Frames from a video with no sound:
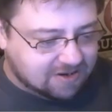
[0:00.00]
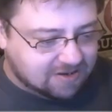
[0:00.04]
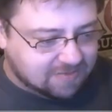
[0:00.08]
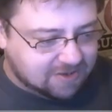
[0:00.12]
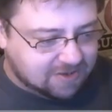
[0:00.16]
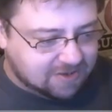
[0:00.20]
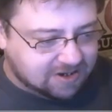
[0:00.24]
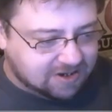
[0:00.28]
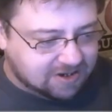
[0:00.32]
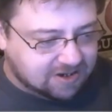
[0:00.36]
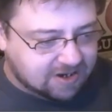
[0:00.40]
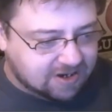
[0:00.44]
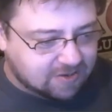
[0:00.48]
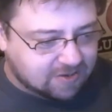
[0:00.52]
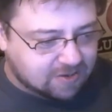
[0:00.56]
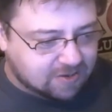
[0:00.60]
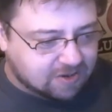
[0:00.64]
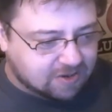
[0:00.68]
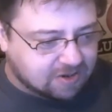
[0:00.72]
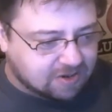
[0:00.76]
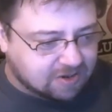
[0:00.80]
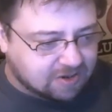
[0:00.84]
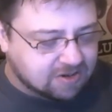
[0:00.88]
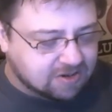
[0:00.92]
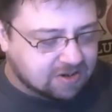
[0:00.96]
looking at,
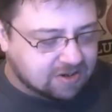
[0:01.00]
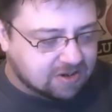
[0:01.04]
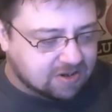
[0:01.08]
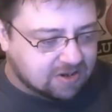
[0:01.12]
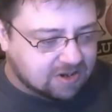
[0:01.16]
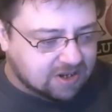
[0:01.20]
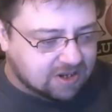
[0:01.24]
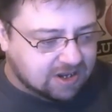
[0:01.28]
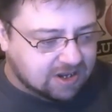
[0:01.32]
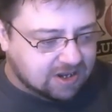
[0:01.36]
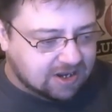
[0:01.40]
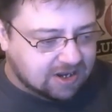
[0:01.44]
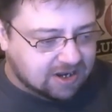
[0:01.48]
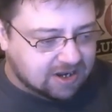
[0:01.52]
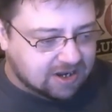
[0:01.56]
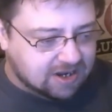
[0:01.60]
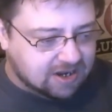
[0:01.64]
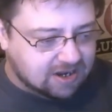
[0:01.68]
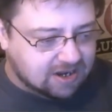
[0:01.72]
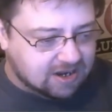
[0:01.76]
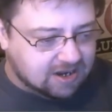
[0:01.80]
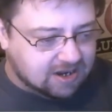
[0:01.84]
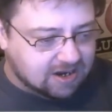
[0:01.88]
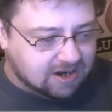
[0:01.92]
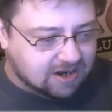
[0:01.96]

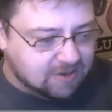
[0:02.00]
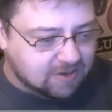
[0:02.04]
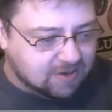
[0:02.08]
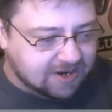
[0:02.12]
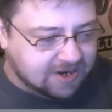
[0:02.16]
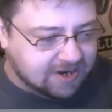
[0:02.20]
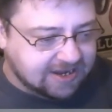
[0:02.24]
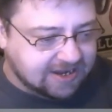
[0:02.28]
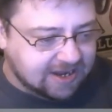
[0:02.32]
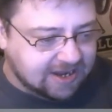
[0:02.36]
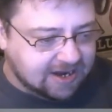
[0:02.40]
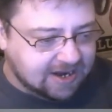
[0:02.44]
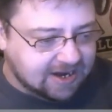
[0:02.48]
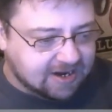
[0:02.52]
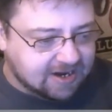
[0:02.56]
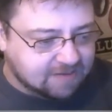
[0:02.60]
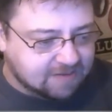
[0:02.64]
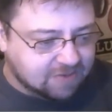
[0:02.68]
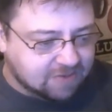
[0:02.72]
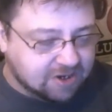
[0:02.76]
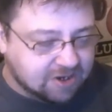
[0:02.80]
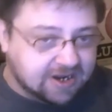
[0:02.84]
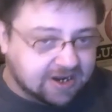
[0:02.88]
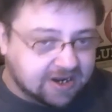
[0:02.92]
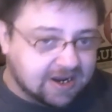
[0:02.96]
I want to get it. I'm
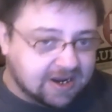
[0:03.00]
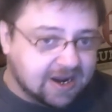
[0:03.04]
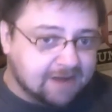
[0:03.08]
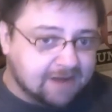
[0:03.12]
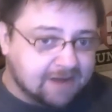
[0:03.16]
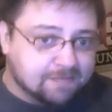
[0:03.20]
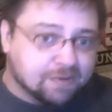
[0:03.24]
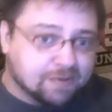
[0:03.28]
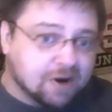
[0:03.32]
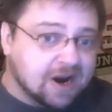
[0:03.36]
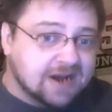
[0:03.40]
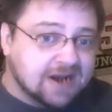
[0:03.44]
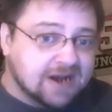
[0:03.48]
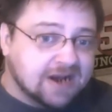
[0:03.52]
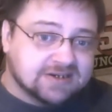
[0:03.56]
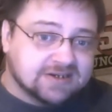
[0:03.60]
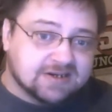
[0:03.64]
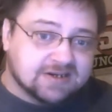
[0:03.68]
looking at price and